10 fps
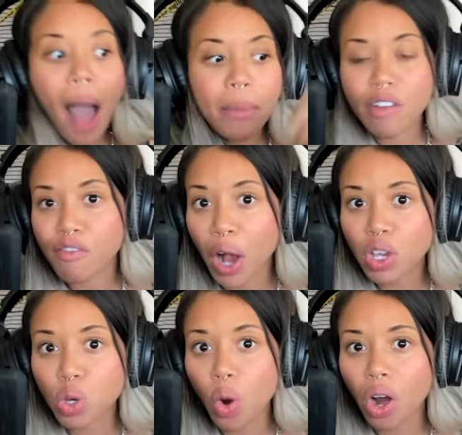I'm gonna
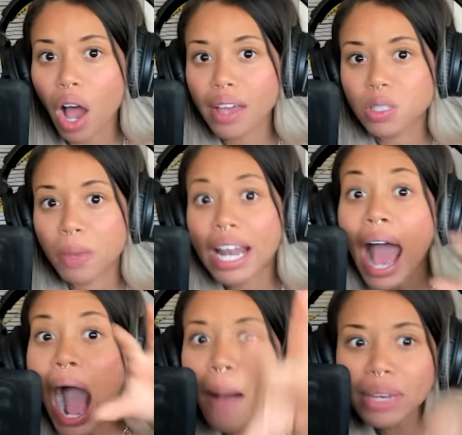fuck your husband.
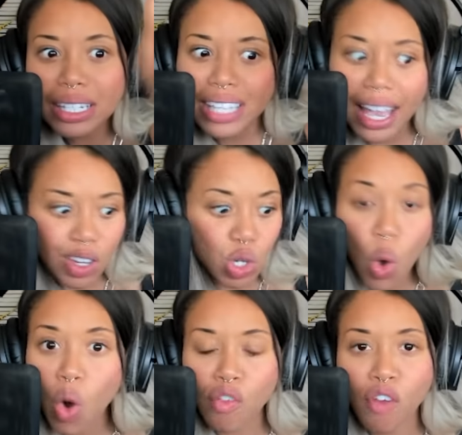I'm gonna take
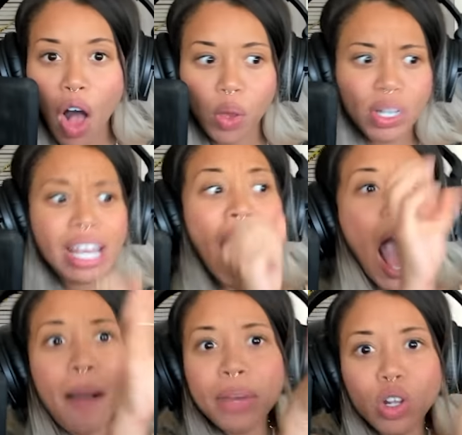your followers.
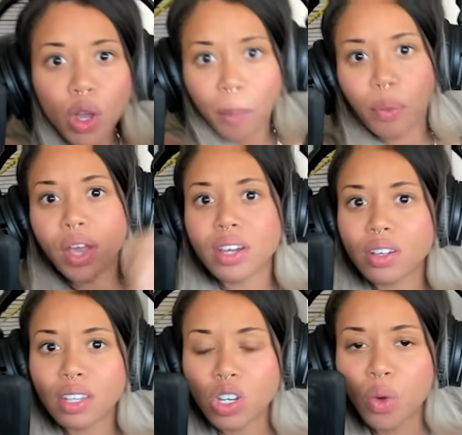I'm gonna look
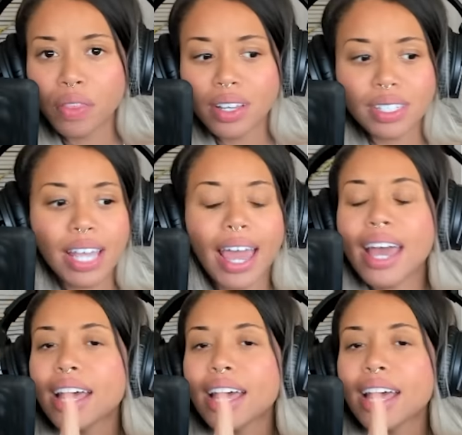prettier than you on this day.